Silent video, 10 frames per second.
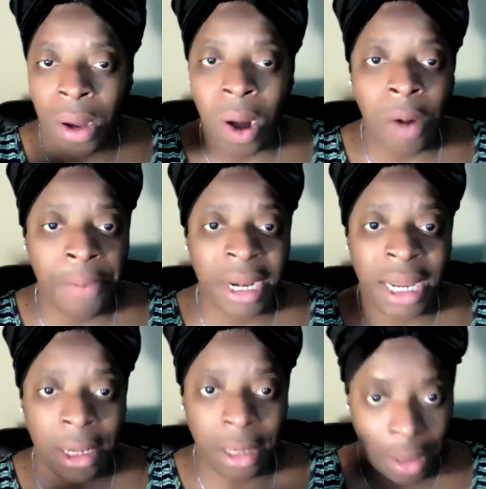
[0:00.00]

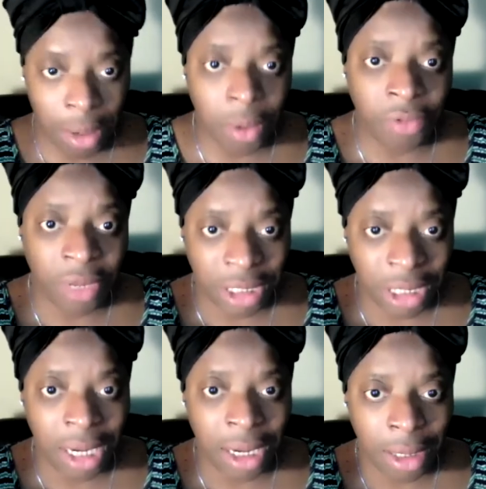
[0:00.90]
opening on this
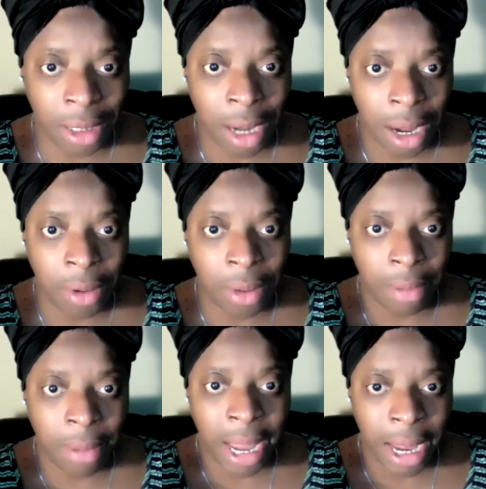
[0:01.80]
end, you know,
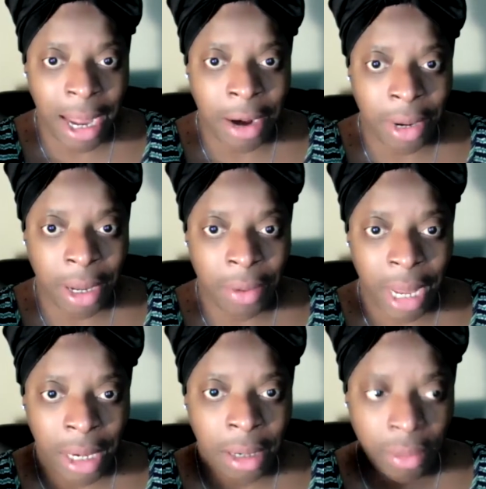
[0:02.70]
in my area.
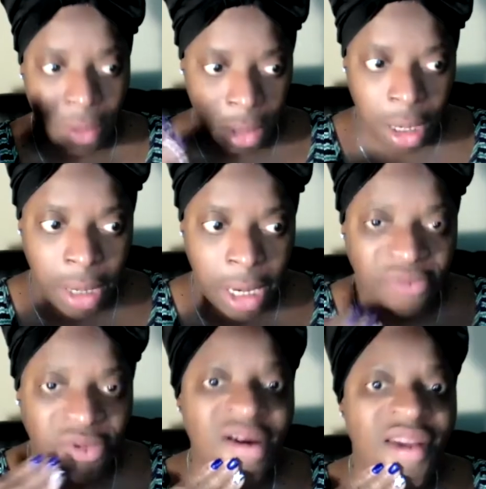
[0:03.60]
Well, you know, here in
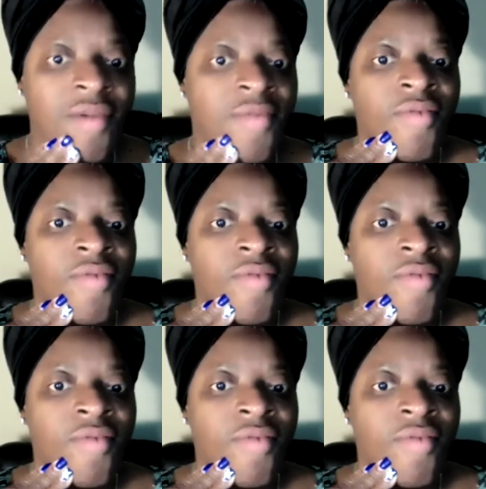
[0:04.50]
Florida.